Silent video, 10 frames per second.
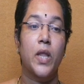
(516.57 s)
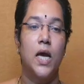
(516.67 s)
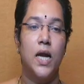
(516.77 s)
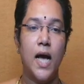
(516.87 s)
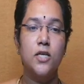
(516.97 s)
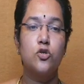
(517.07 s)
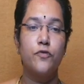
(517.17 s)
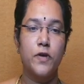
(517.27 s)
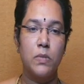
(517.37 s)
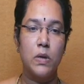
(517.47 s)
A large
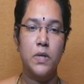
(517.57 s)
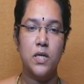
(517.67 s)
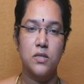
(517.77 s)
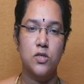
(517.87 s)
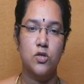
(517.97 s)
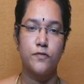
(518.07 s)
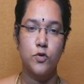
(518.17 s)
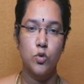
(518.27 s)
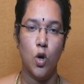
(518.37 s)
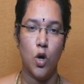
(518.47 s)
roofing member consists of
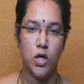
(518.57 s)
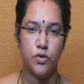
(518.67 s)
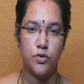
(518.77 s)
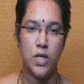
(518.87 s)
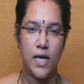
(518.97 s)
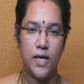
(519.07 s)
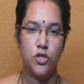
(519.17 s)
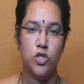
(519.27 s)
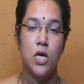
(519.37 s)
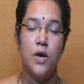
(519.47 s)
two longitudinal
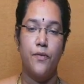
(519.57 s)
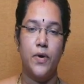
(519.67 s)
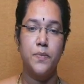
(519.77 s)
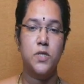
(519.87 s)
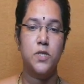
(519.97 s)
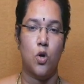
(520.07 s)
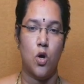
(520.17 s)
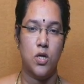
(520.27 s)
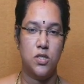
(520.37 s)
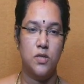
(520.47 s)
edge ribs,
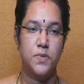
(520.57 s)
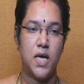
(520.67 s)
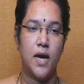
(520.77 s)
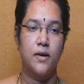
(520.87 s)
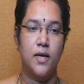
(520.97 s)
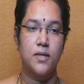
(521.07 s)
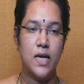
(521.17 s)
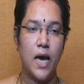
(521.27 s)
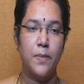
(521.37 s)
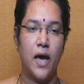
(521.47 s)
cross ribs, and a
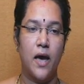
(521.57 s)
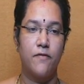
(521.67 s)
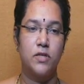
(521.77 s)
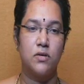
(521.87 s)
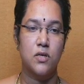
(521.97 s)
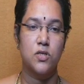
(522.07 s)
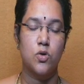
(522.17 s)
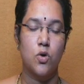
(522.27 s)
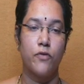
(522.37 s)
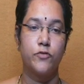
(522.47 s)
slab having thickness
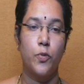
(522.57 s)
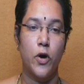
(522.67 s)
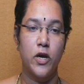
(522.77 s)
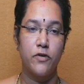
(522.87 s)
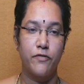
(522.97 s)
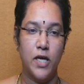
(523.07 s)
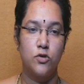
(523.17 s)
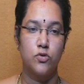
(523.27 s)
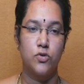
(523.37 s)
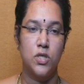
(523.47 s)
of 2.5
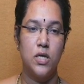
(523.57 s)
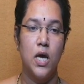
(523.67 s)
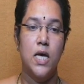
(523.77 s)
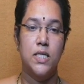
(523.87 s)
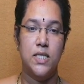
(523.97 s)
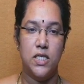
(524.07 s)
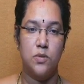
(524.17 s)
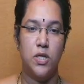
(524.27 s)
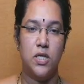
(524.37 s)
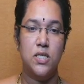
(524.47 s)
to 3
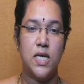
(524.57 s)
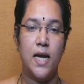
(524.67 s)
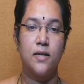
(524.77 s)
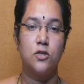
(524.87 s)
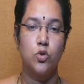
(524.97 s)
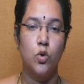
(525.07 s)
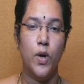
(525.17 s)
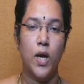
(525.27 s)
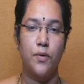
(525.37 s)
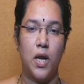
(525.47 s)
centimeters and the
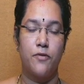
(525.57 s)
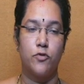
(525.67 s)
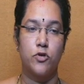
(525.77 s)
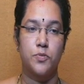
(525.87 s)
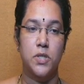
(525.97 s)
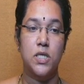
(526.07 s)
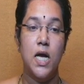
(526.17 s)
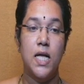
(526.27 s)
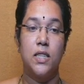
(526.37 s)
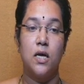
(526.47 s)
two-way reinforcement.
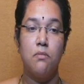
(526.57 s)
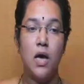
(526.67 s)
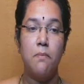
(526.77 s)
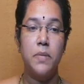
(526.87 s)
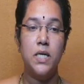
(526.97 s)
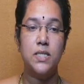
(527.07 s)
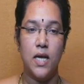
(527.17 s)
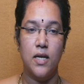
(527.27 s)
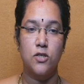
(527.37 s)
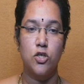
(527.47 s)
The members
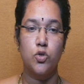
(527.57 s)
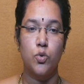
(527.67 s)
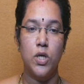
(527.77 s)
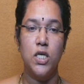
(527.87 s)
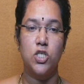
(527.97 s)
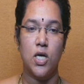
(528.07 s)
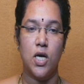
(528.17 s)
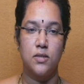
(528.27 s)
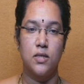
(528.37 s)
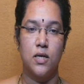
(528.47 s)
connected to each
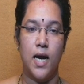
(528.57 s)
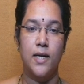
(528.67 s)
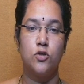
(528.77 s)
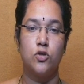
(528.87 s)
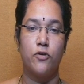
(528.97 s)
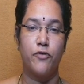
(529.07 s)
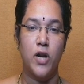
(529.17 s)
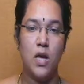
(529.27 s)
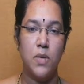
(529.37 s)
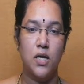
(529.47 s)
other and to the
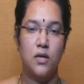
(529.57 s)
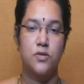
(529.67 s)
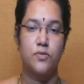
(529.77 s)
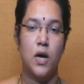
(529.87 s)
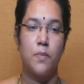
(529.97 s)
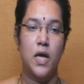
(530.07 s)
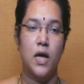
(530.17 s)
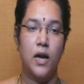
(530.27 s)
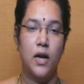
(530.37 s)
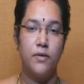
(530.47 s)
frame girders from a
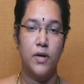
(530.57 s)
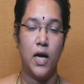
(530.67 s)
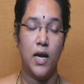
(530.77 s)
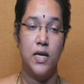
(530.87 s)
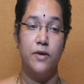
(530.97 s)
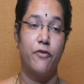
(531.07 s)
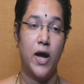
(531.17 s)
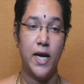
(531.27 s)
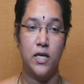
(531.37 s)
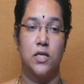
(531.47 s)

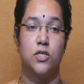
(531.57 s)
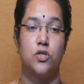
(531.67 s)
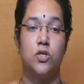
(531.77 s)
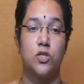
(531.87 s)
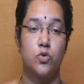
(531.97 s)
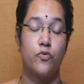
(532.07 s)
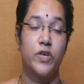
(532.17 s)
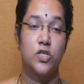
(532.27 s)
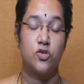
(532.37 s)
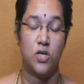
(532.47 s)
unified continuous
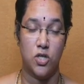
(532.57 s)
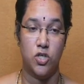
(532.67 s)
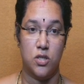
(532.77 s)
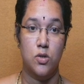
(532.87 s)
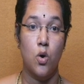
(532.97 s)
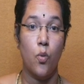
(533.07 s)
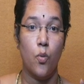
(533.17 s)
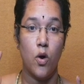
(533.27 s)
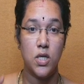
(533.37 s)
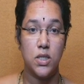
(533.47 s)
roofing structure. So
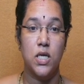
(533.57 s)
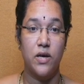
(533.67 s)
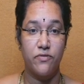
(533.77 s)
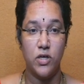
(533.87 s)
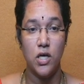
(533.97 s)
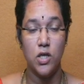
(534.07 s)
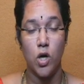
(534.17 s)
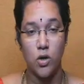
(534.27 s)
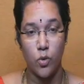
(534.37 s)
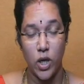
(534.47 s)
whatever you
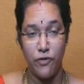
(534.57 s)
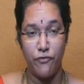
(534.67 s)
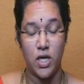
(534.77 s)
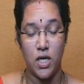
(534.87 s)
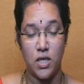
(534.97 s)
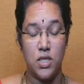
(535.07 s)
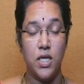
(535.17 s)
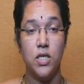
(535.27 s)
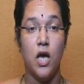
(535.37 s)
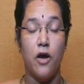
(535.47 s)
are going for
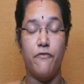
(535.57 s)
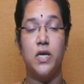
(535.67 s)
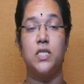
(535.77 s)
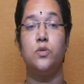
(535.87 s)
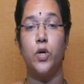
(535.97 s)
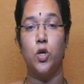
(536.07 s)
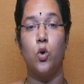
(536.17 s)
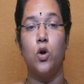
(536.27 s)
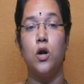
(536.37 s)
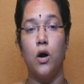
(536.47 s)
that, first we
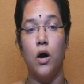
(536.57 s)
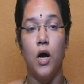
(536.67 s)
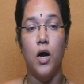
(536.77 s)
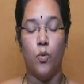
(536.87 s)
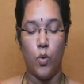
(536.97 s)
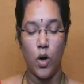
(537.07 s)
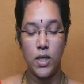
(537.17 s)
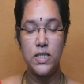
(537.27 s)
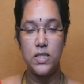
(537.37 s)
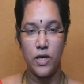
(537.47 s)
don't know what
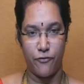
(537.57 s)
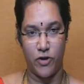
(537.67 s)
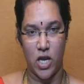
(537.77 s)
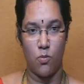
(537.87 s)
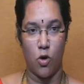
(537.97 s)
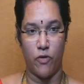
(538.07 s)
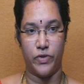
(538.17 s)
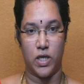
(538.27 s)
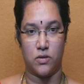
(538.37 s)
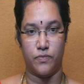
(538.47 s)
is the frame of
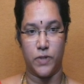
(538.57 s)
that.